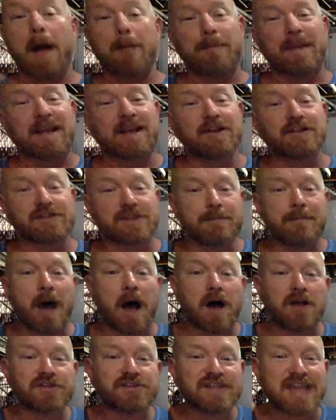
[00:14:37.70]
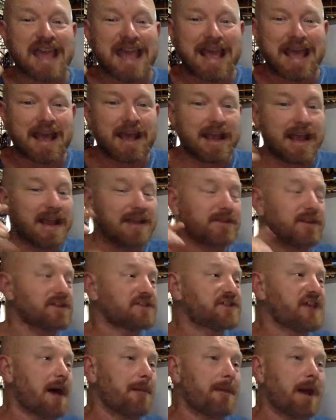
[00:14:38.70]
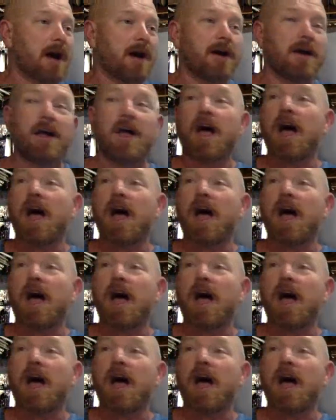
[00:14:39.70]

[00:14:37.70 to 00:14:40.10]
because the mast here in the summer,